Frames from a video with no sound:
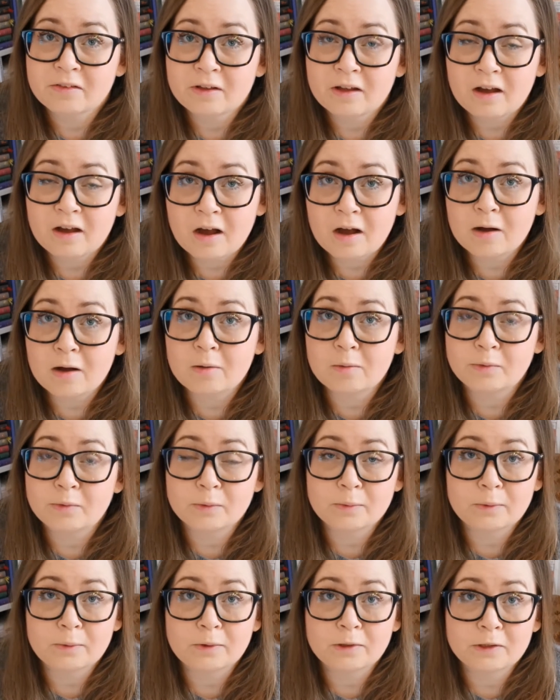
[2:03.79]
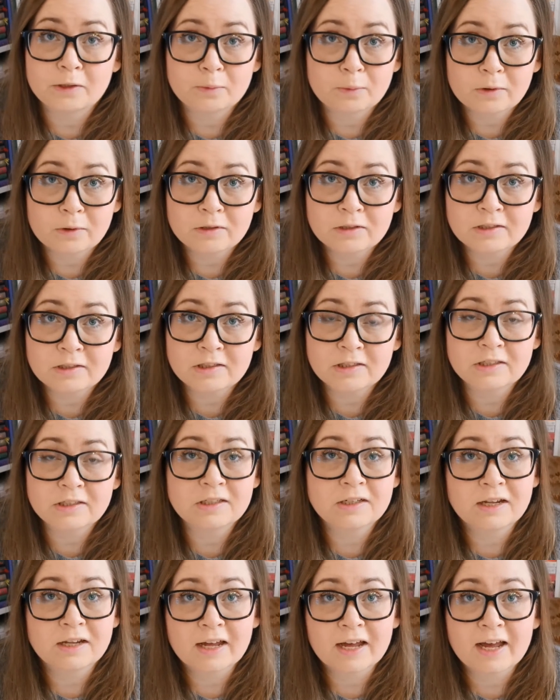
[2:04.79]
how the world was
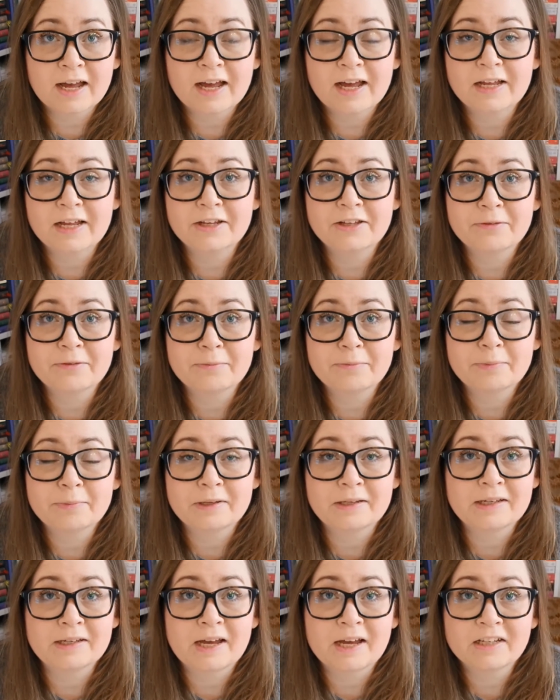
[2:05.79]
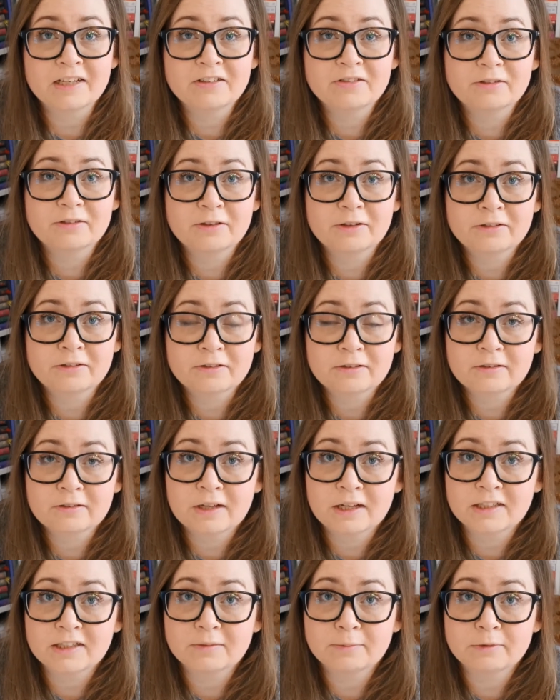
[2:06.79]
and be as thorough
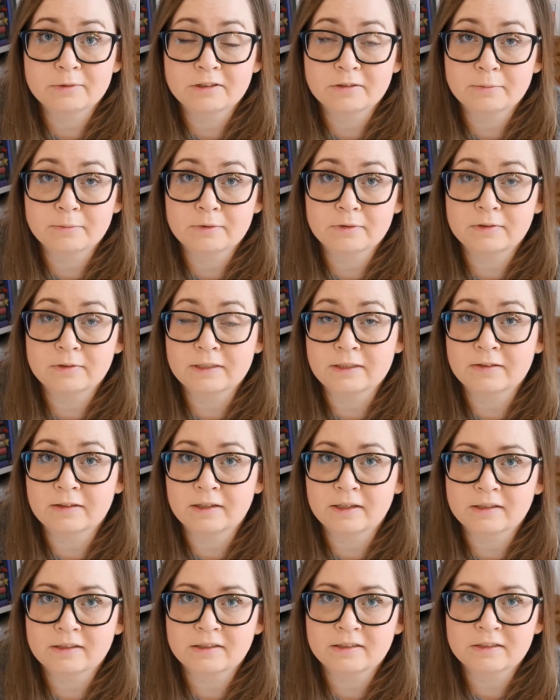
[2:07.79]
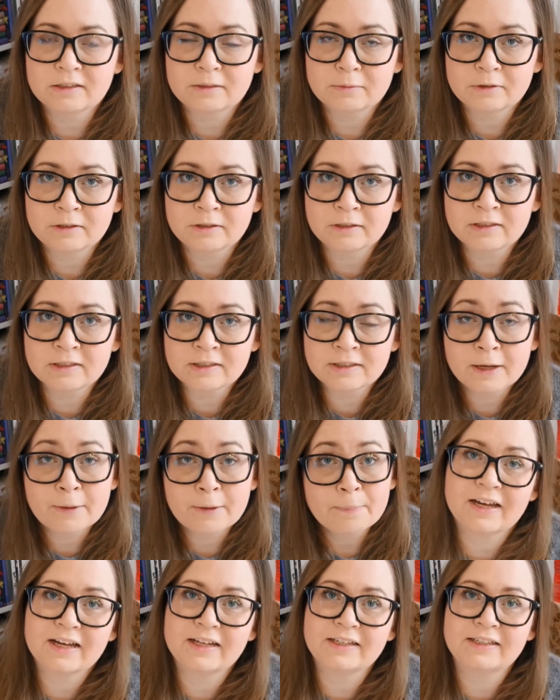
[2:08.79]
as possible in the descriptions.
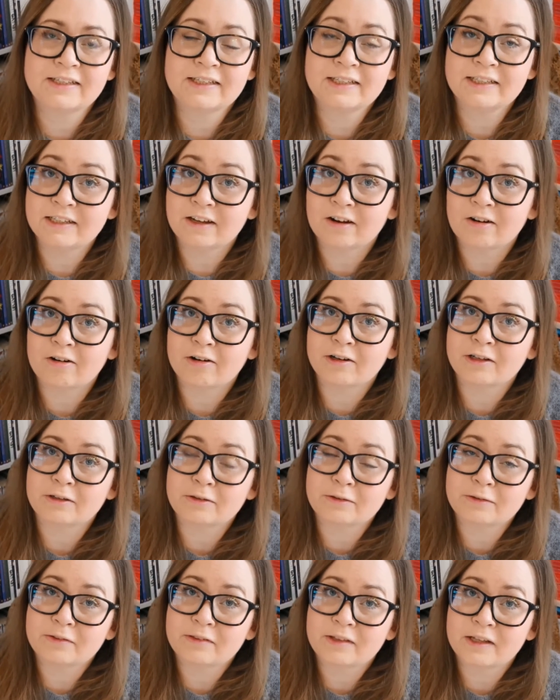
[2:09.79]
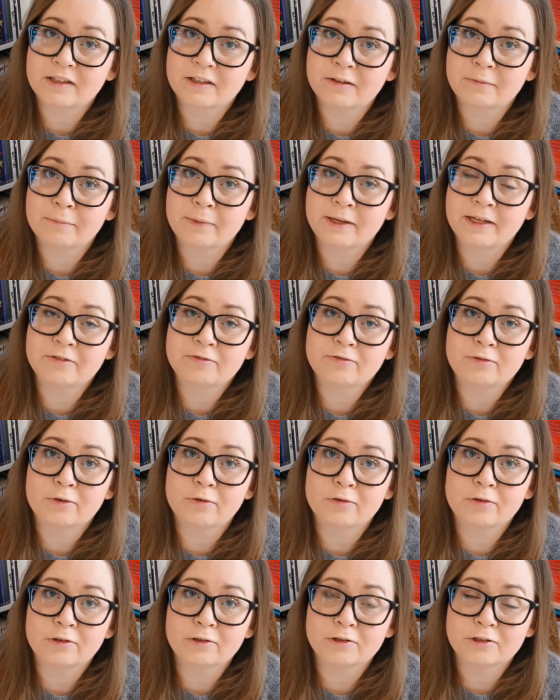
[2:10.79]
And he argued that the main
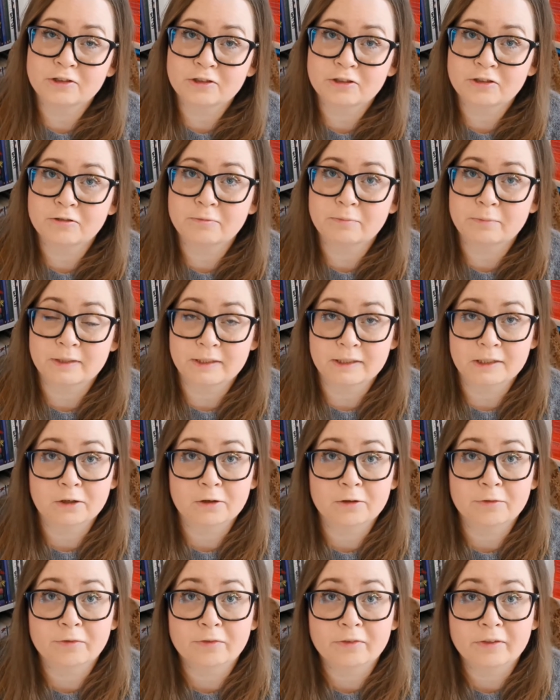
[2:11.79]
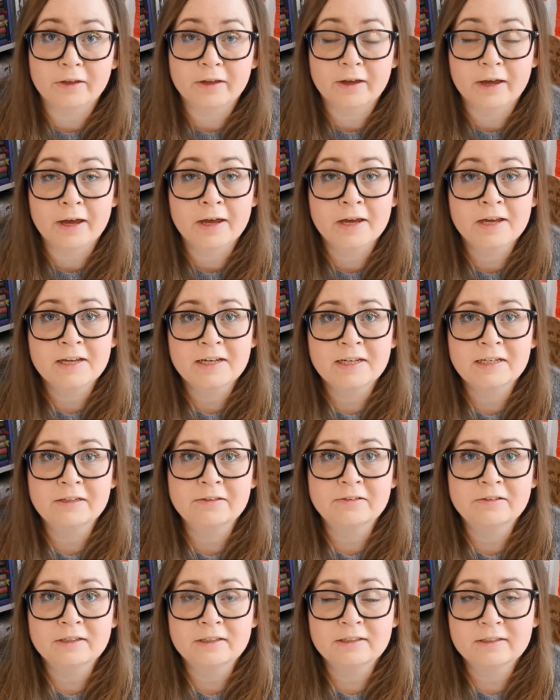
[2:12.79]
focus should be on the
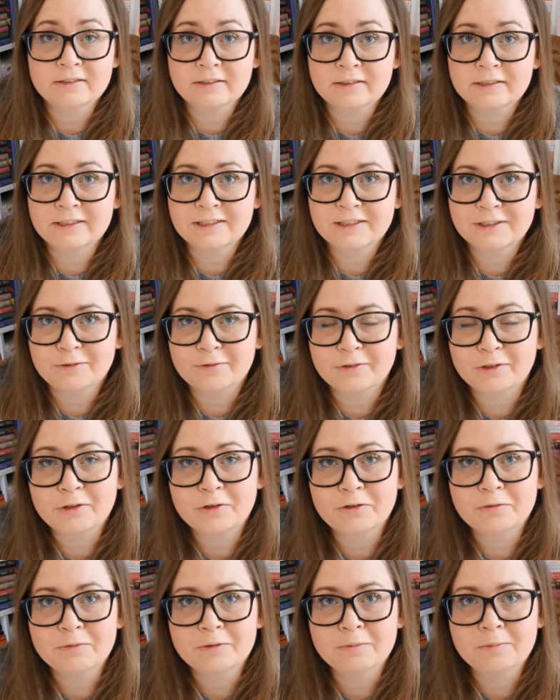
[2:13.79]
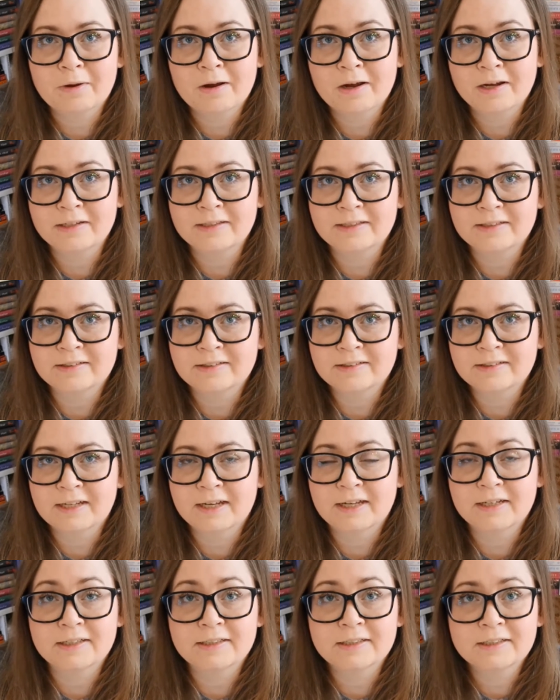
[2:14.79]
intricacies of the human mind
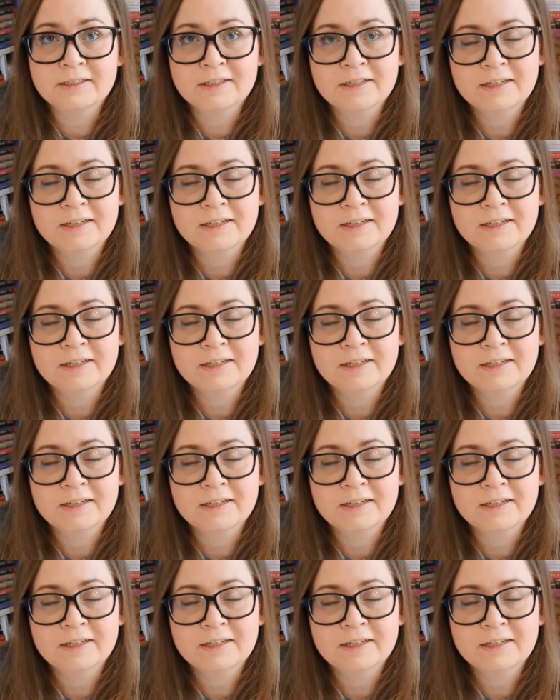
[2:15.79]
instead.